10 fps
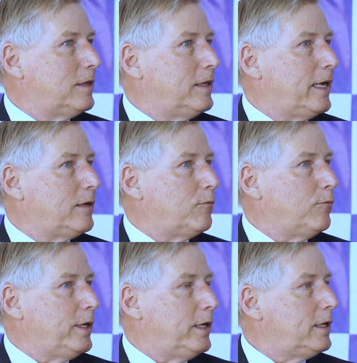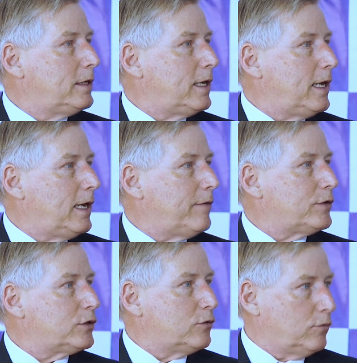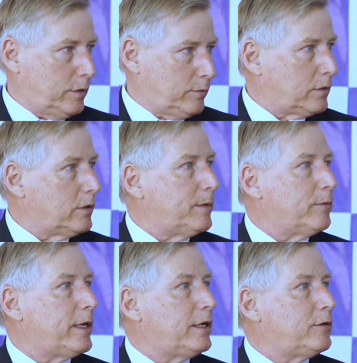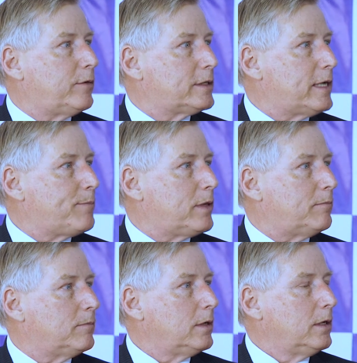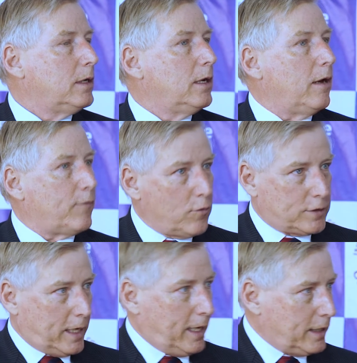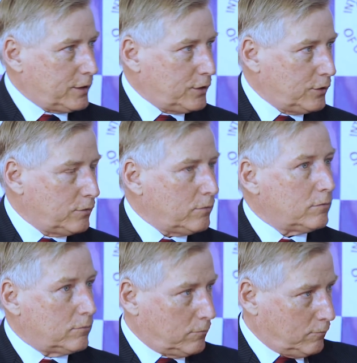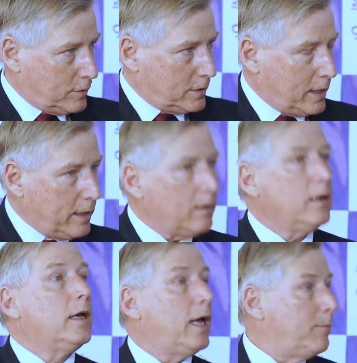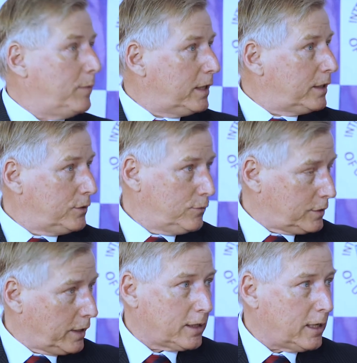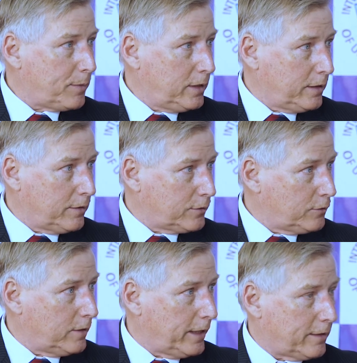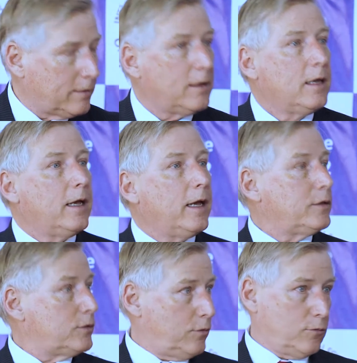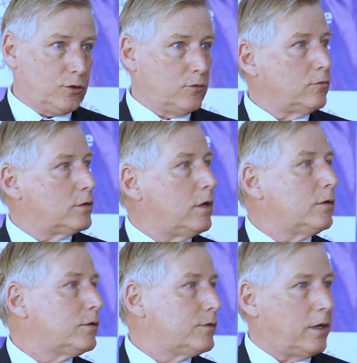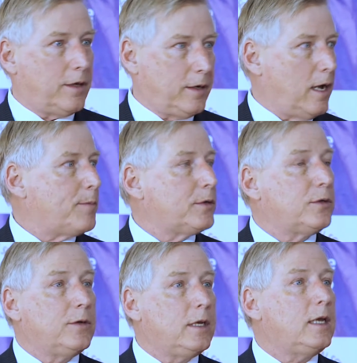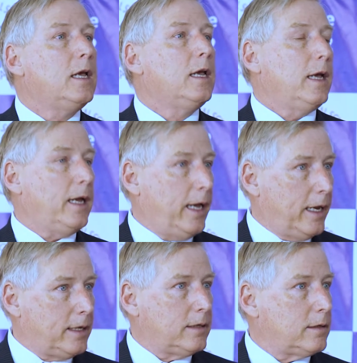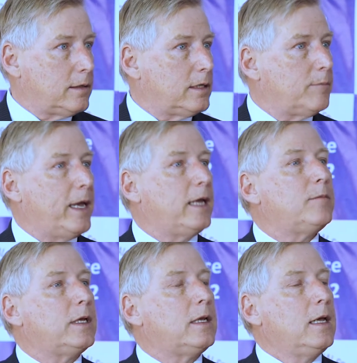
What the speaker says: then we needed to have a school that was going to be ready to accept them. Of course, ASU was there, and BSU started up a year or two later, and so those schools also saw the opportunity and the demand, but